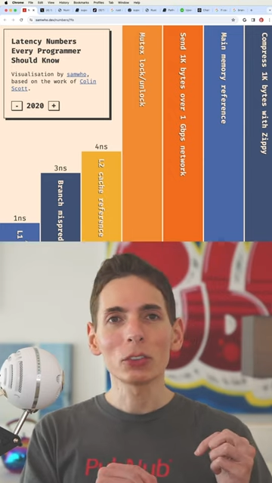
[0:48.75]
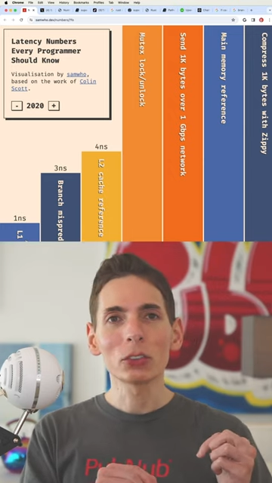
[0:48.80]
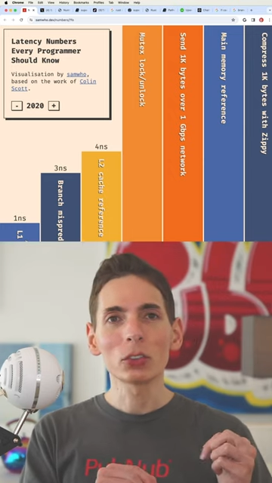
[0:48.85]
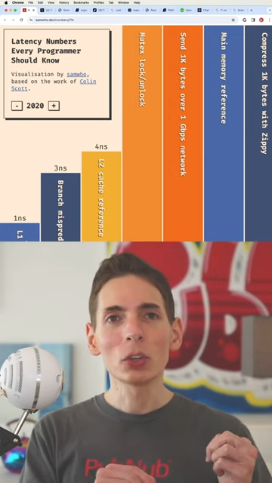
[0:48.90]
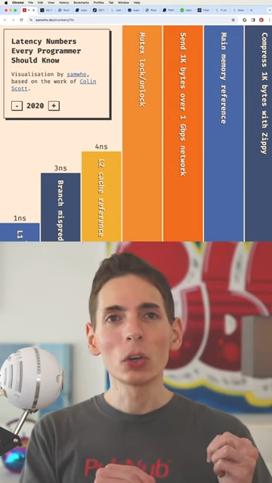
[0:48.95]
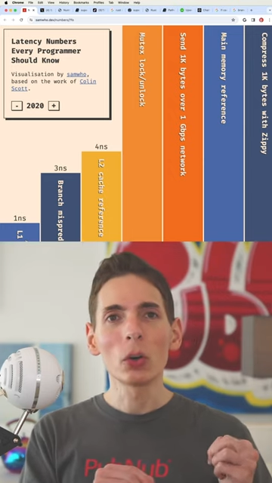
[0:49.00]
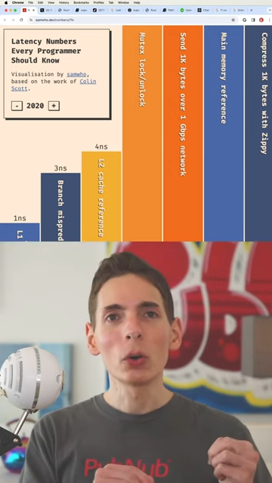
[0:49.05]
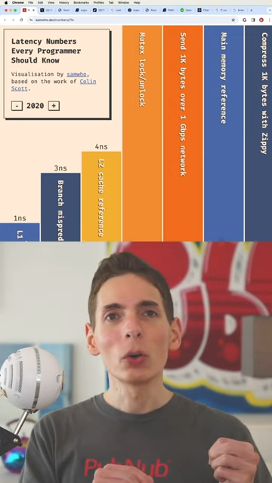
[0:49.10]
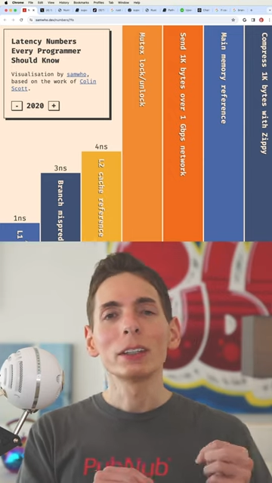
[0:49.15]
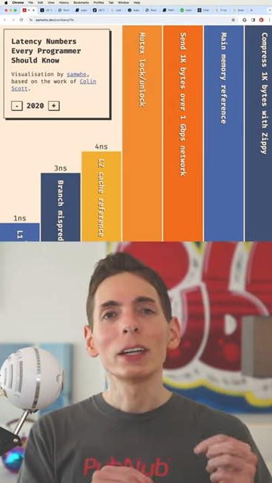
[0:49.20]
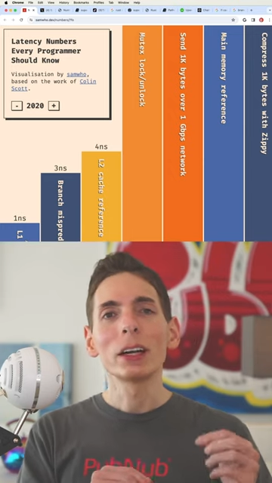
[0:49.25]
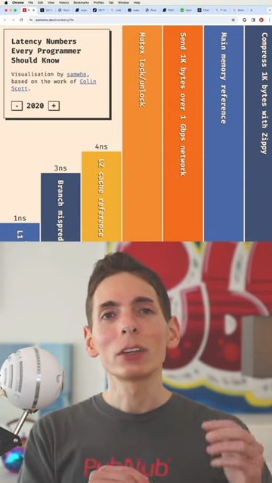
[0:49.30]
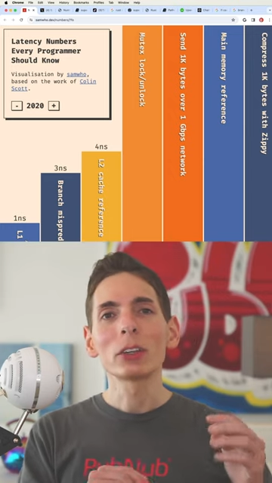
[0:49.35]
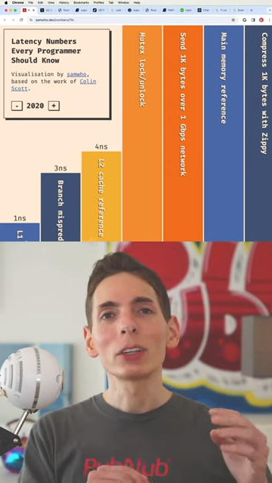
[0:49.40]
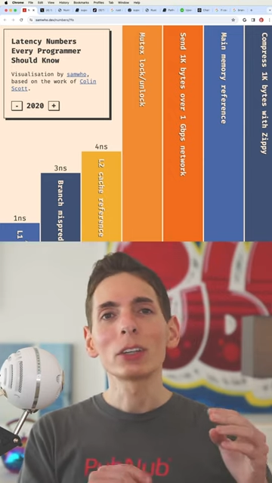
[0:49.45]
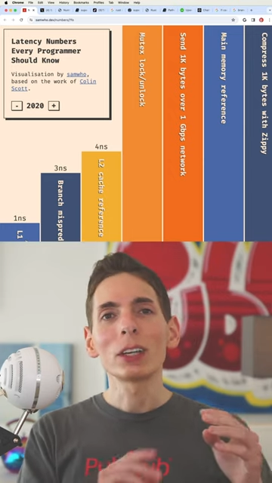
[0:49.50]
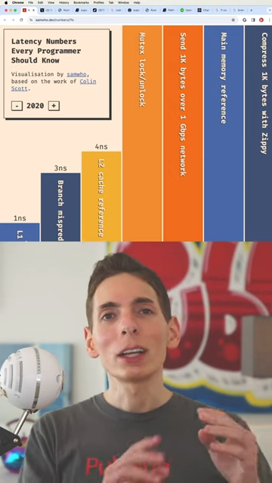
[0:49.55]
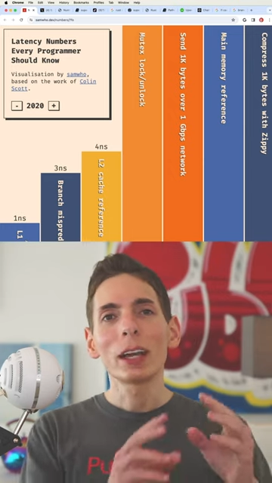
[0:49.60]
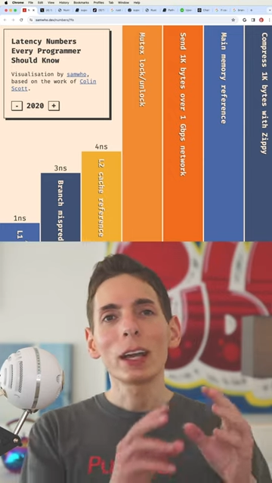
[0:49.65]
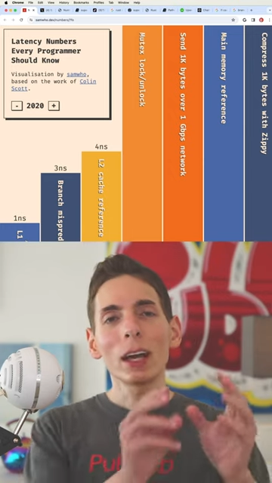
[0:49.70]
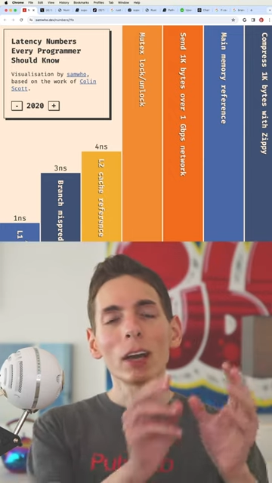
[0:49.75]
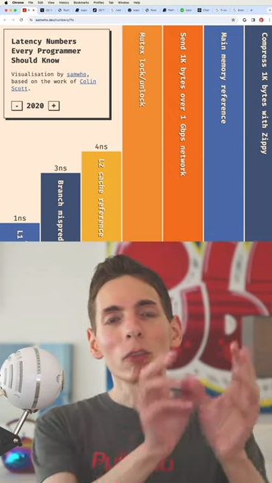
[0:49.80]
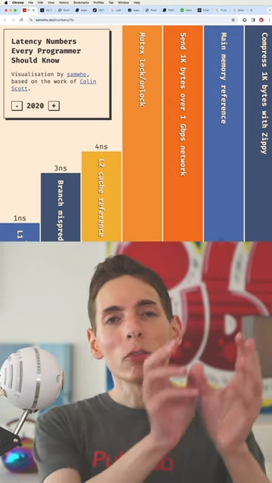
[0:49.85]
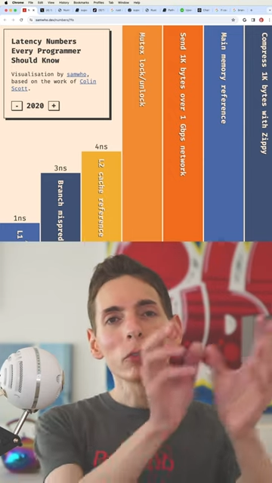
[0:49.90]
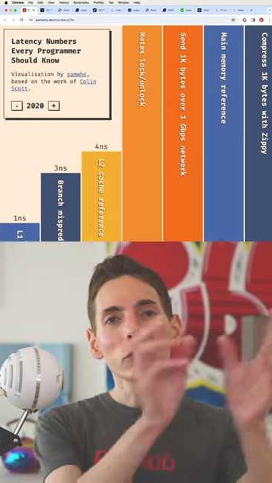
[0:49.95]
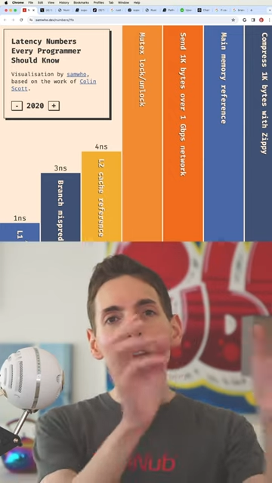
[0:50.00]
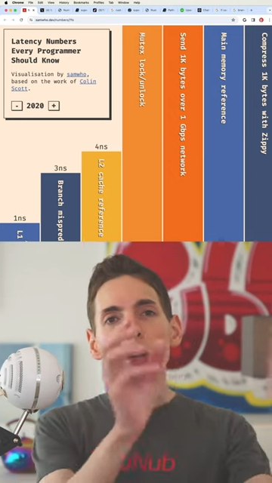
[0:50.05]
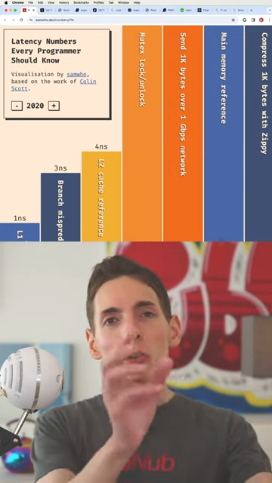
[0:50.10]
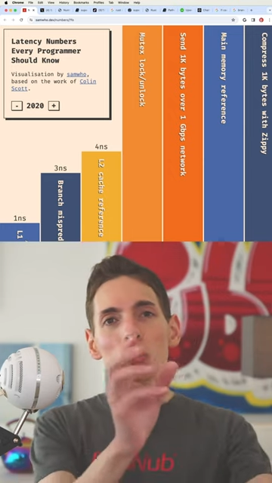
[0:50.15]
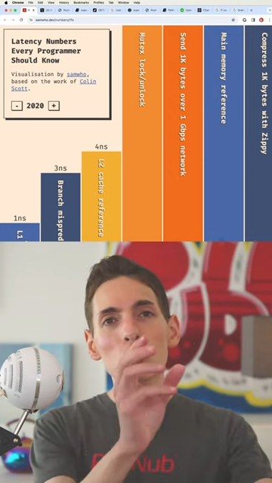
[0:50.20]
So now you're going to
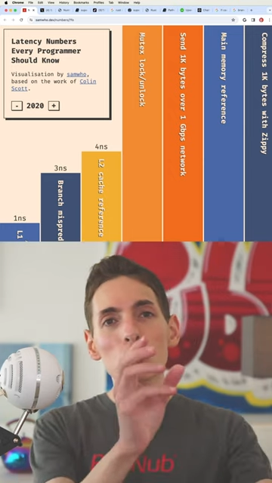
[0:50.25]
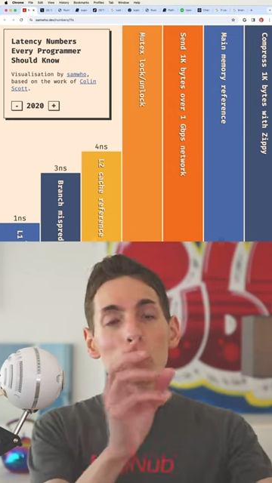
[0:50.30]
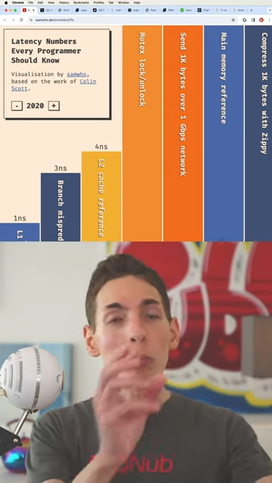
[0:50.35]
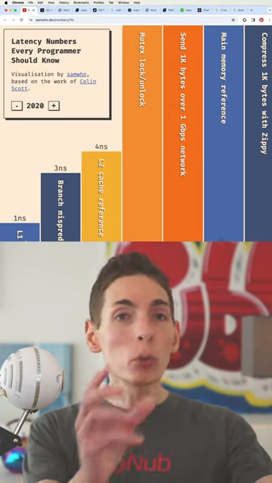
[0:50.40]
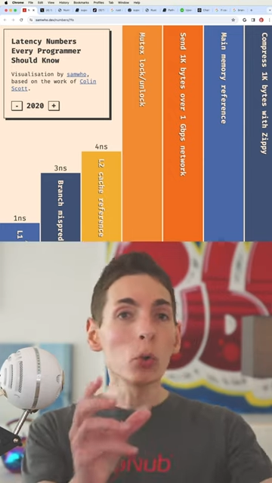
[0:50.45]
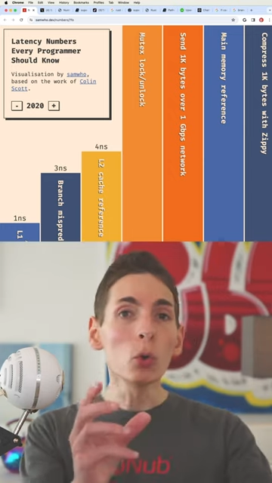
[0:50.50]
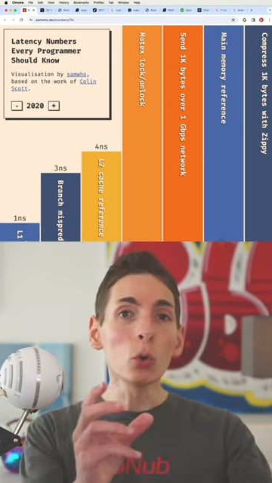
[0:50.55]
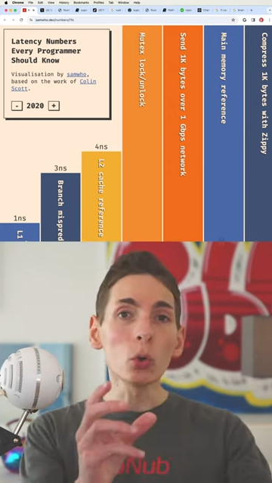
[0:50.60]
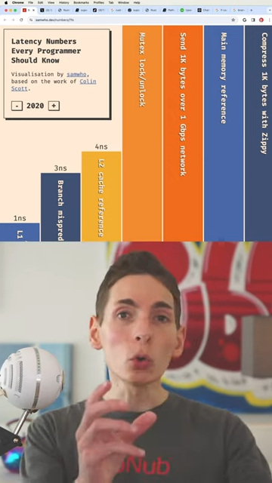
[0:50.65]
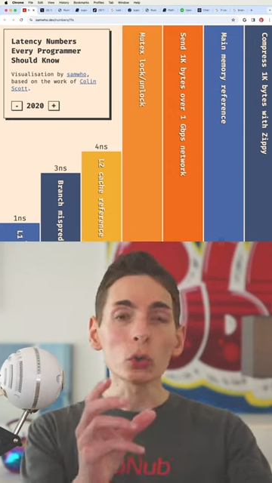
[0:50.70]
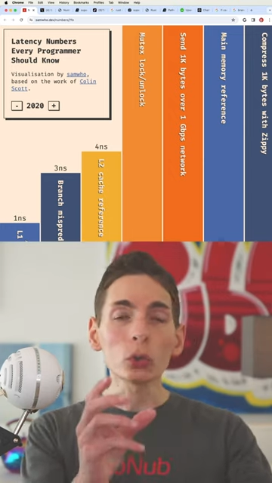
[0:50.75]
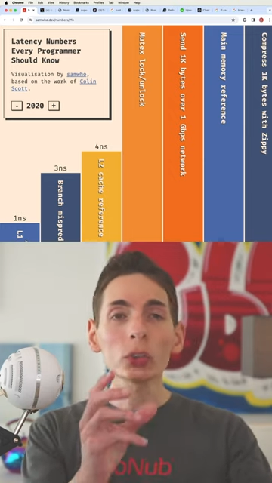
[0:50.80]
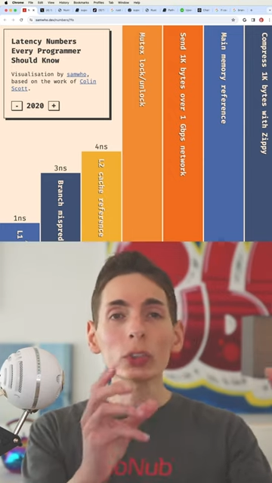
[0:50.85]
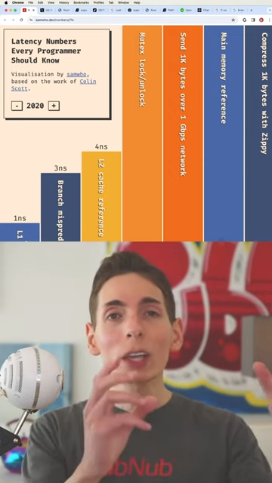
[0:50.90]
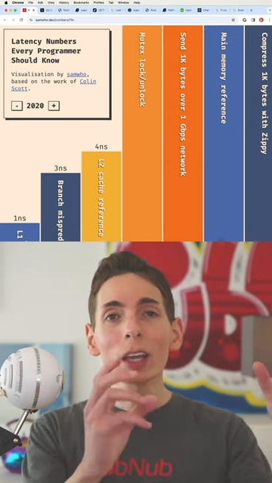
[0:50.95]
have larger pools